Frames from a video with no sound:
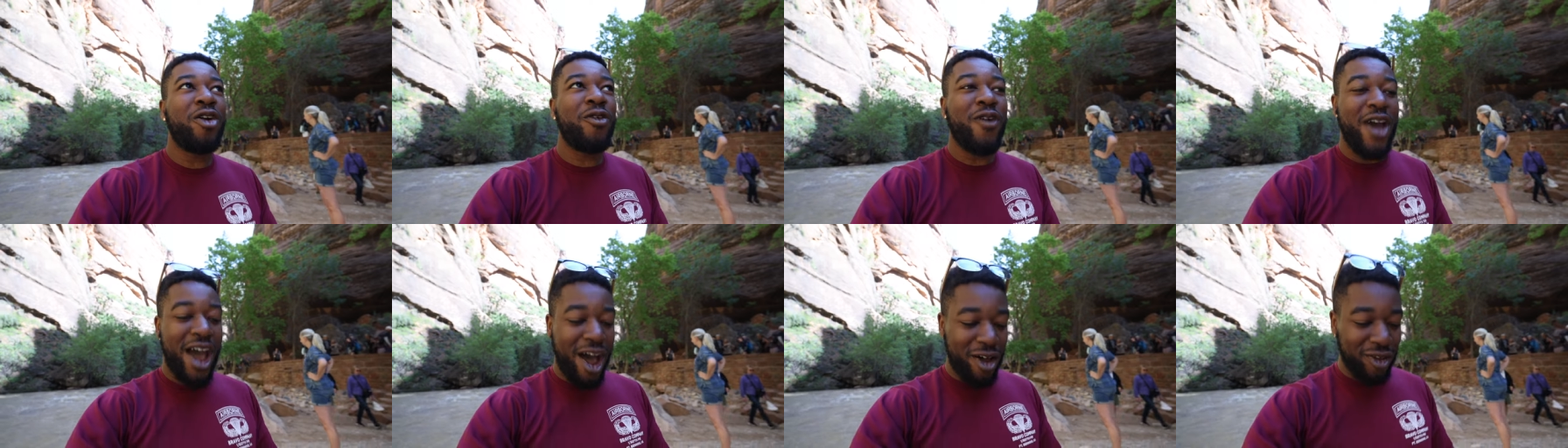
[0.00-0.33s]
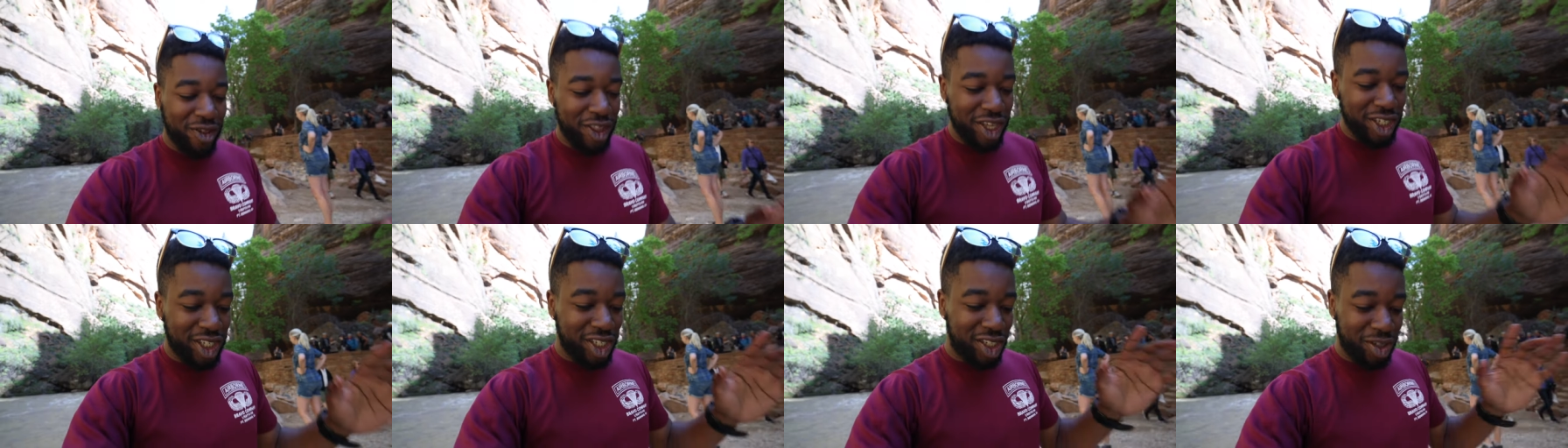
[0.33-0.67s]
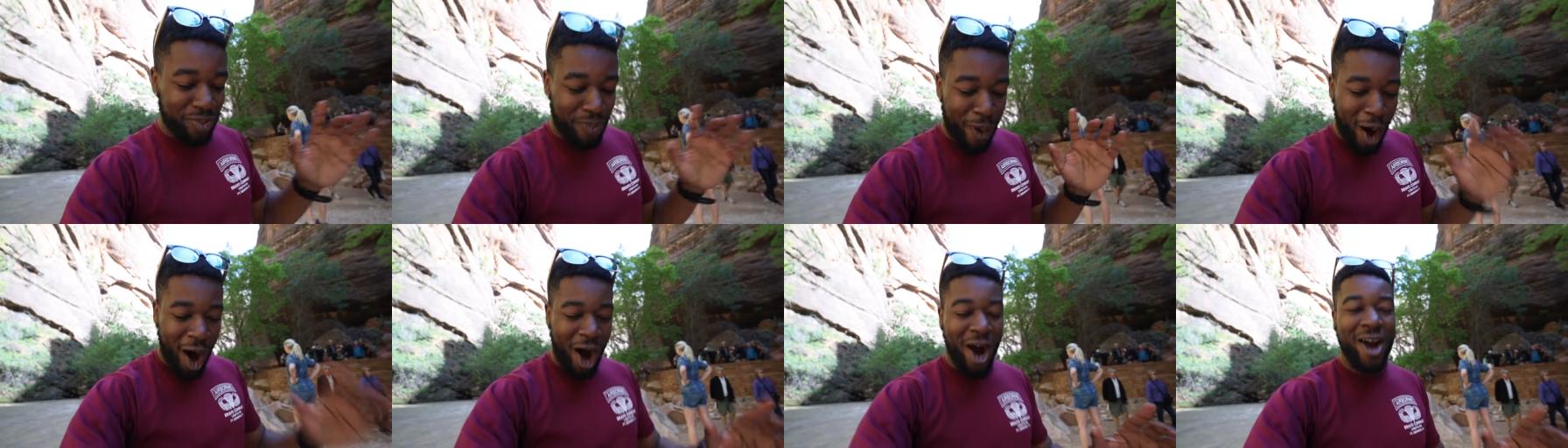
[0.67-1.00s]
around this
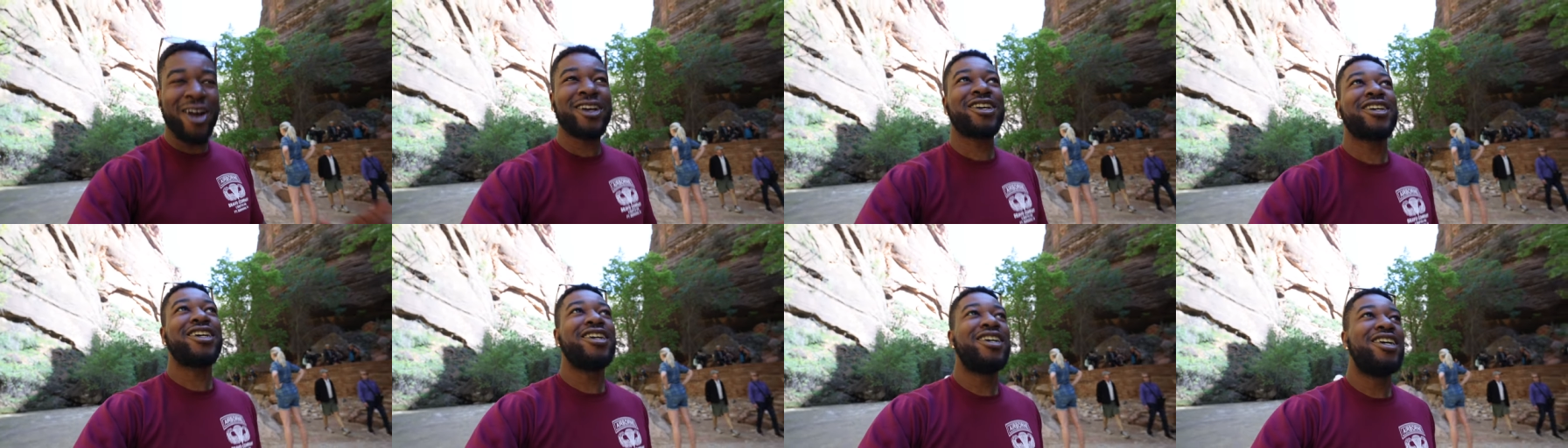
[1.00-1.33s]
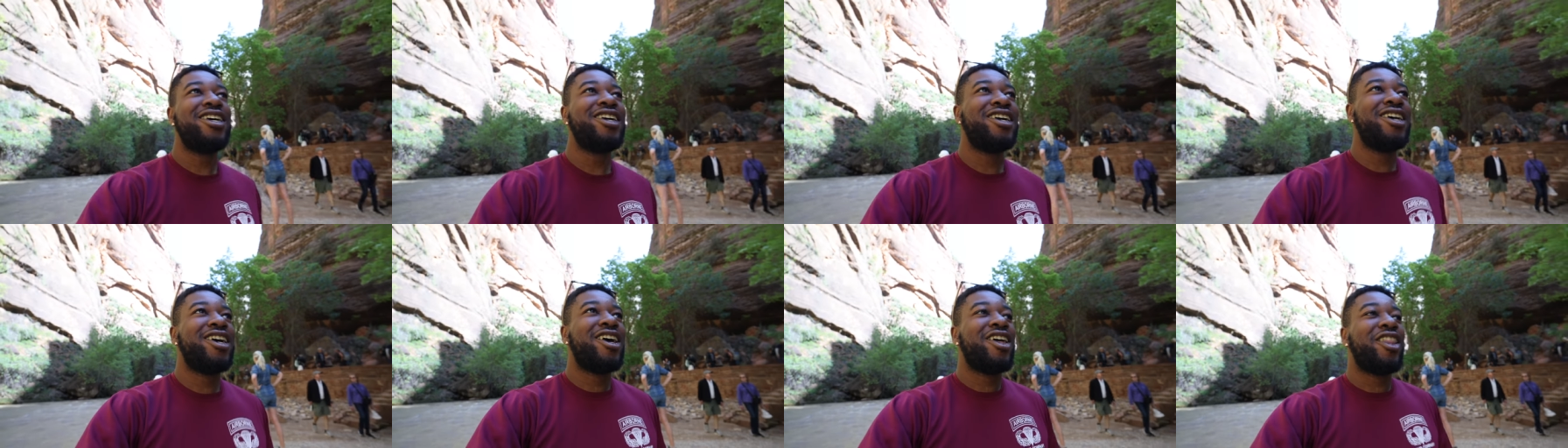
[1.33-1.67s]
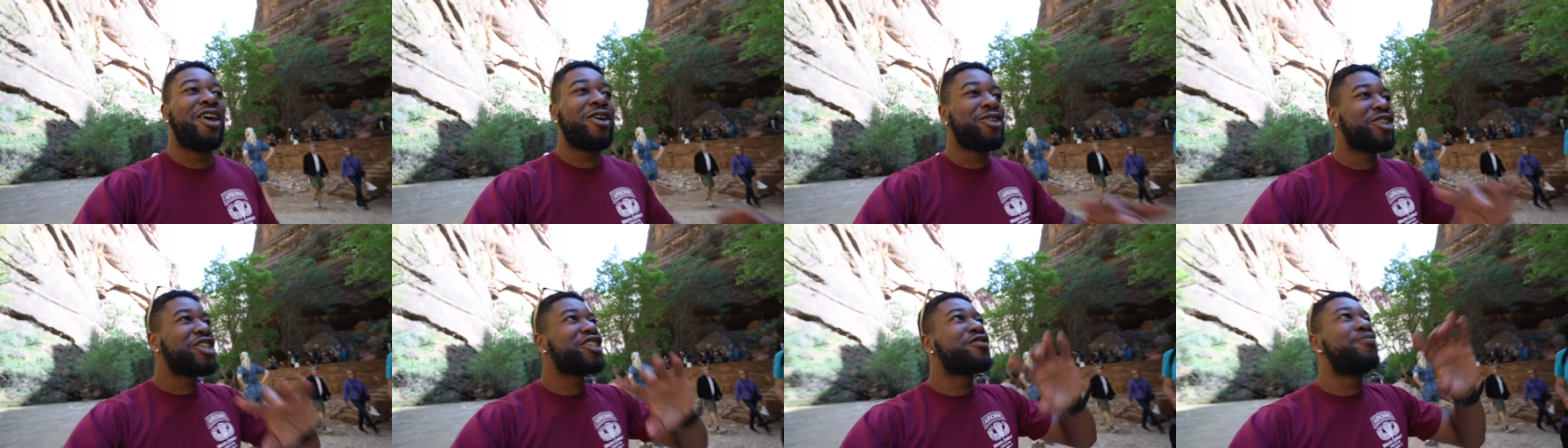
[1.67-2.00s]
park,
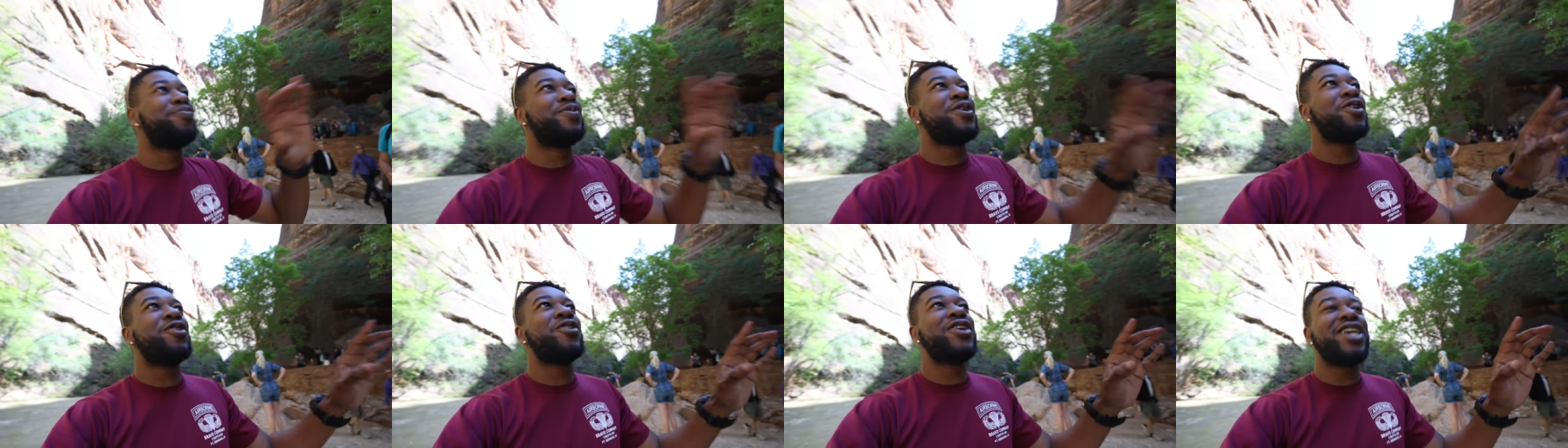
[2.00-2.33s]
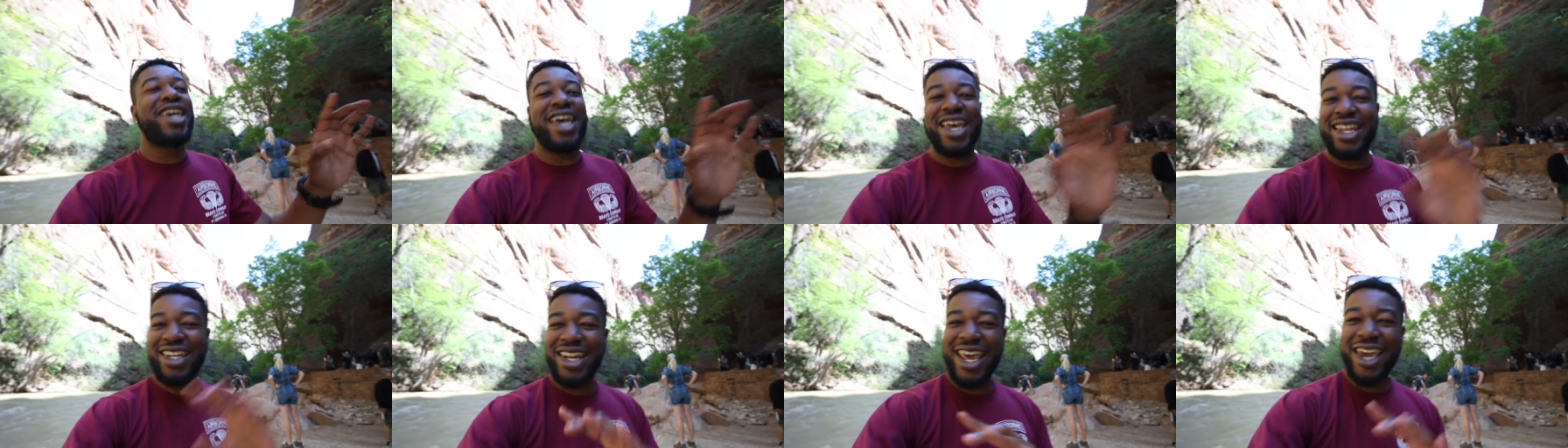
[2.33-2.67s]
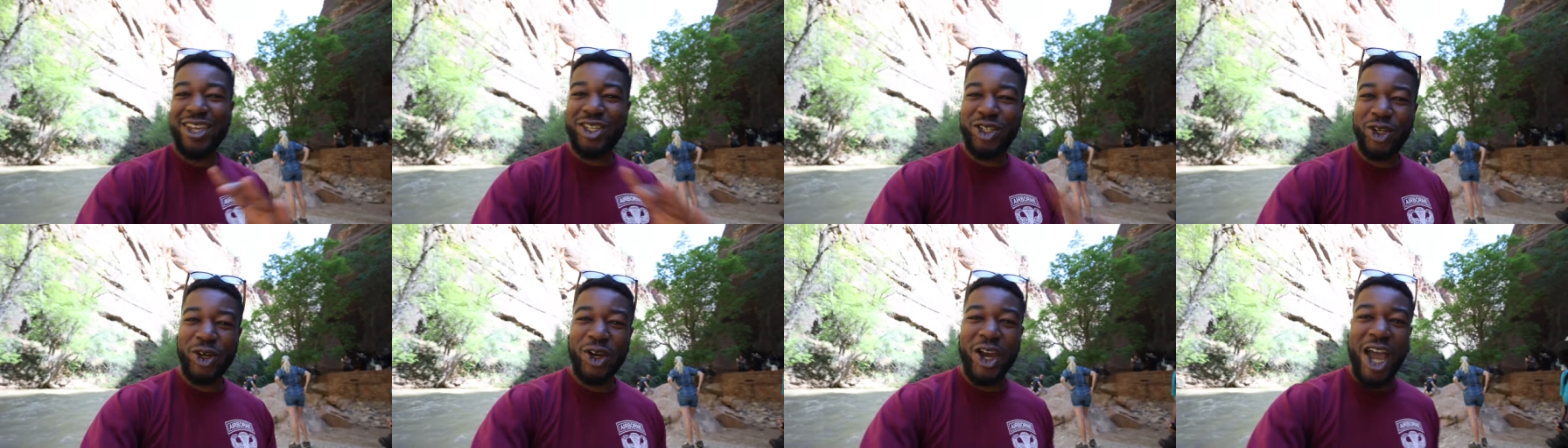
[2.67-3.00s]
there's just beauty and
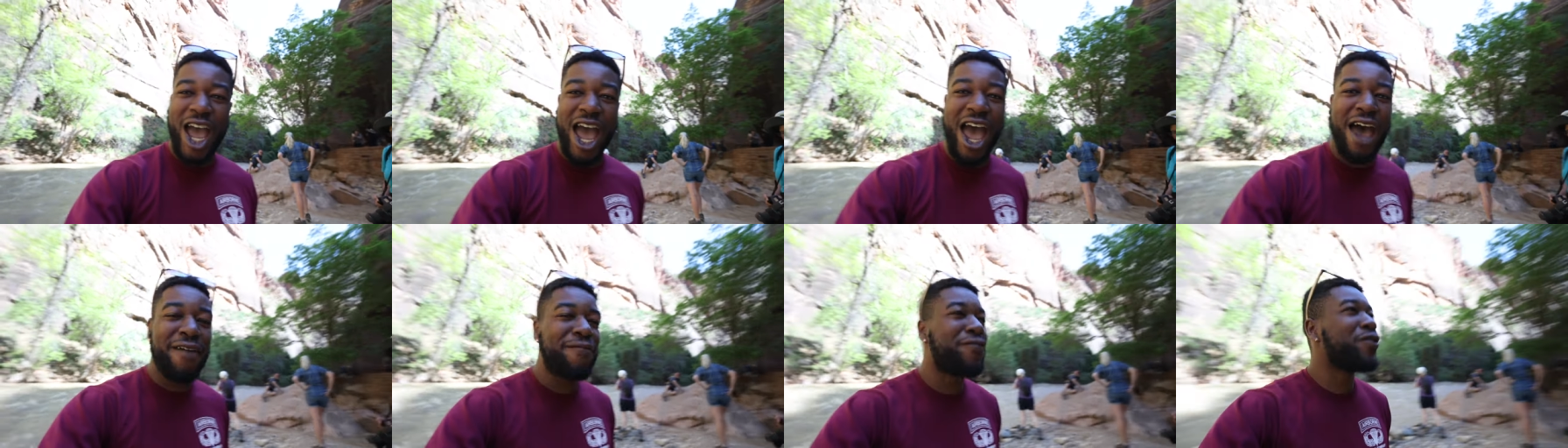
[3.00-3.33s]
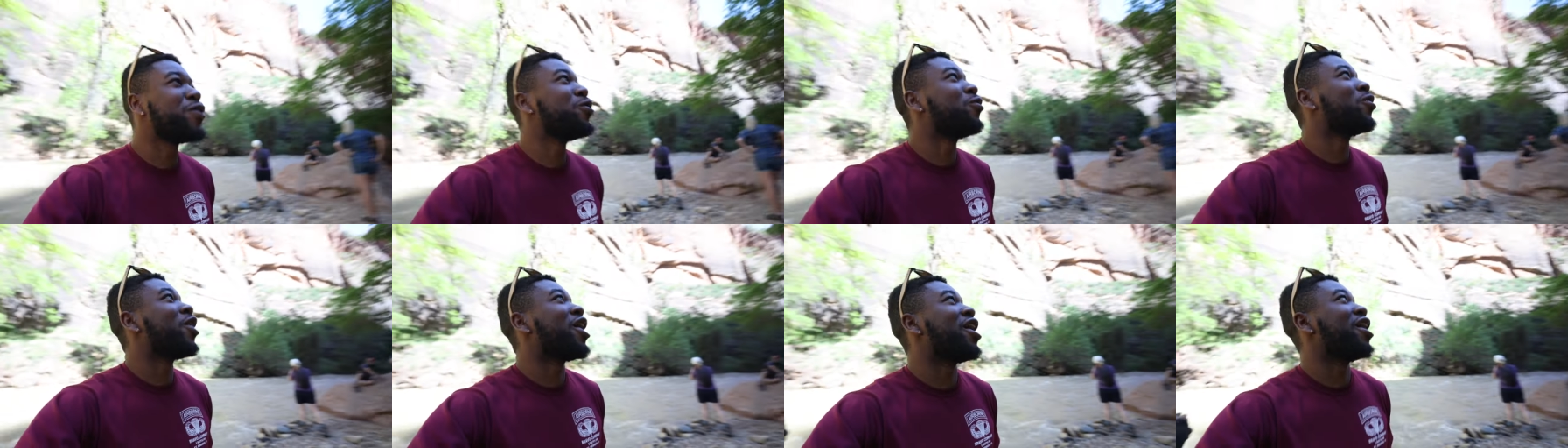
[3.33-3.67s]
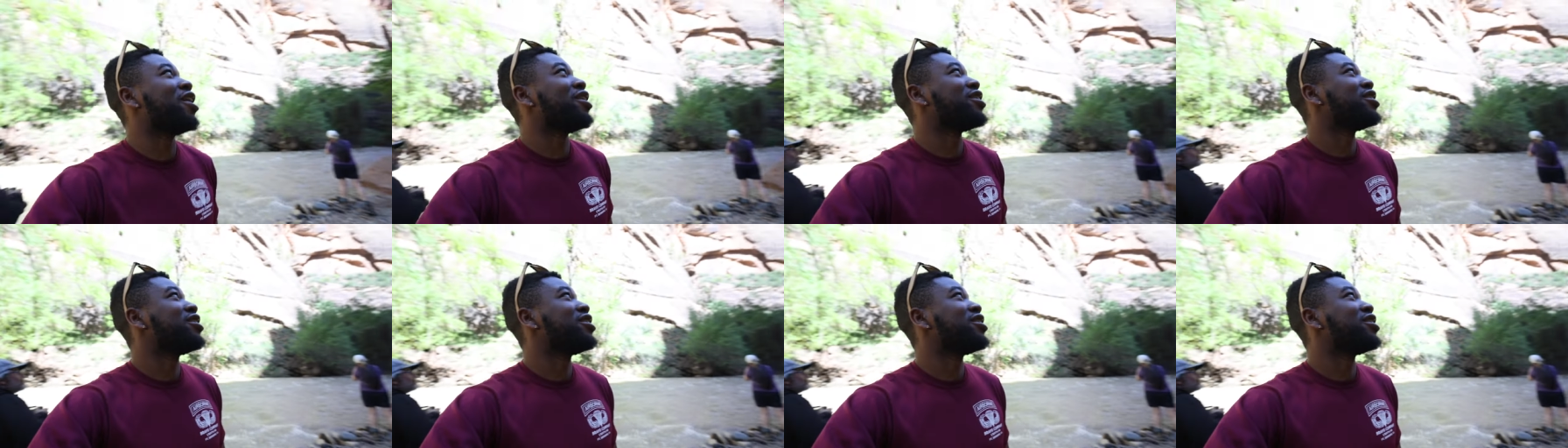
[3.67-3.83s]
nature everywhere.